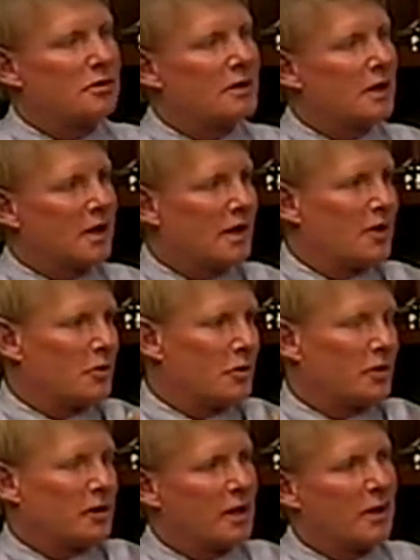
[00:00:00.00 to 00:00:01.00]
And I know we
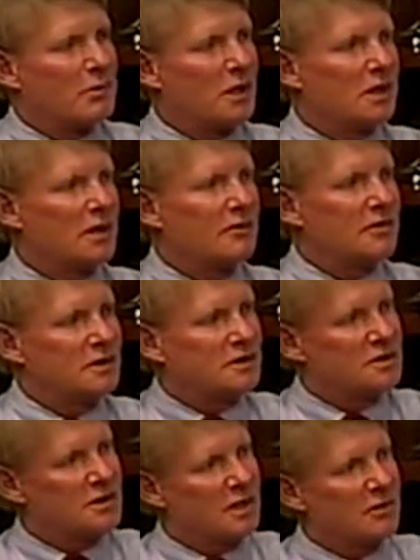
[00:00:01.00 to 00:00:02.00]
only got a minute left in
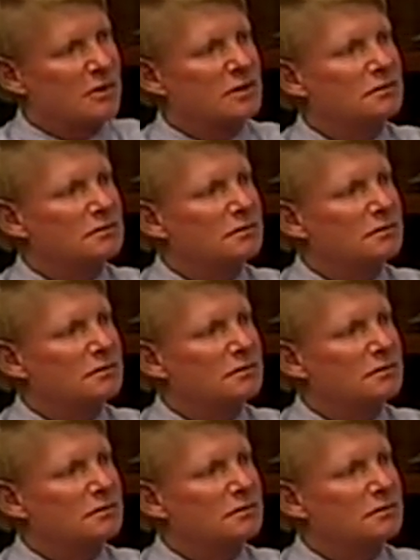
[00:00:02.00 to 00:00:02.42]
this segment.